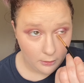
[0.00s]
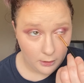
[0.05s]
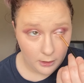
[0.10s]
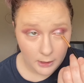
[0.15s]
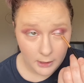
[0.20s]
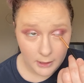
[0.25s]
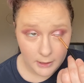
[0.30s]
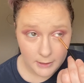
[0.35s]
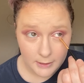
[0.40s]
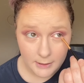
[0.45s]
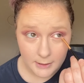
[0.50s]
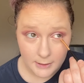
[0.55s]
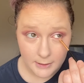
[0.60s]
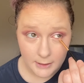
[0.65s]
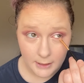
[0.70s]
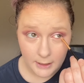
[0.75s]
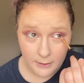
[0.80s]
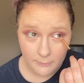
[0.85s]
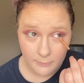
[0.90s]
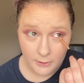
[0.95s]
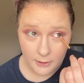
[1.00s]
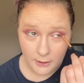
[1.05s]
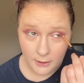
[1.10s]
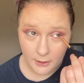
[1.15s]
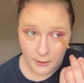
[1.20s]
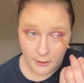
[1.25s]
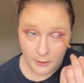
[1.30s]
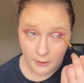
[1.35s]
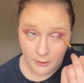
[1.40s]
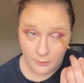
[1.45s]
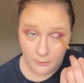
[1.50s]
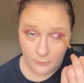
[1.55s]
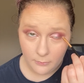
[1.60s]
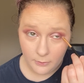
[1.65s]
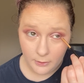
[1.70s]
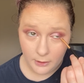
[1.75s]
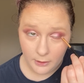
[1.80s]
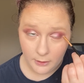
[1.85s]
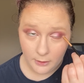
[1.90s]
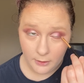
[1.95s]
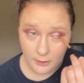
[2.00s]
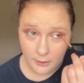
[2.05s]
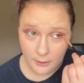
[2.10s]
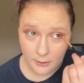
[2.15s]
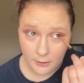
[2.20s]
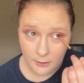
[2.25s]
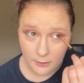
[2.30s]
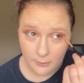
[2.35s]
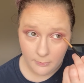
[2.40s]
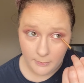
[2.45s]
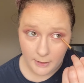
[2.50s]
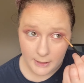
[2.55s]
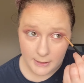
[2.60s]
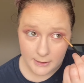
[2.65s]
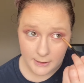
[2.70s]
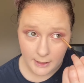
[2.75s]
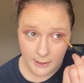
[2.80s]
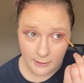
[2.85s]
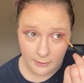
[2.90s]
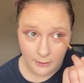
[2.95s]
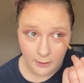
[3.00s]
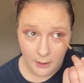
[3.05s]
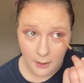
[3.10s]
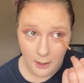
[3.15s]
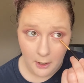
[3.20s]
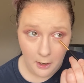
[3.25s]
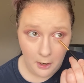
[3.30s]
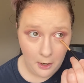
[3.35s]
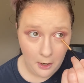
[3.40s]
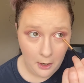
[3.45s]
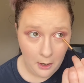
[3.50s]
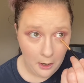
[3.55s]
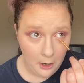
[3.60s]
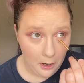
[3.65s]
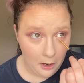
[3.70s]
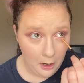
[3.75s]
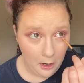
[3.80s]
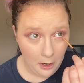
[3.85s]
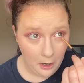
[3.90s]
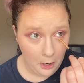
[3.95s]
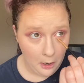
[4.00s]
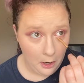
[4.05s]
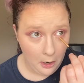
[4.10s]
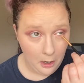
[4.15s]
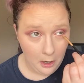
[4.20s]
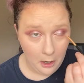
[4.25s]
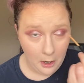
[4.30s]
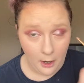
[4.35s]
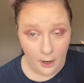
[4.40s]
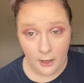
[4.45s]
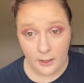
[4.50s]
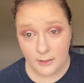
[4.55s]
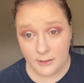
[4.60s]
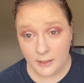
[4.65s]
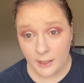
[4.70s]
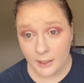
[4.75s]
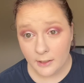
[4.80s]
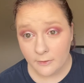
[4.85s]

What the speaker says: It's the same thing with mascara. That's kind of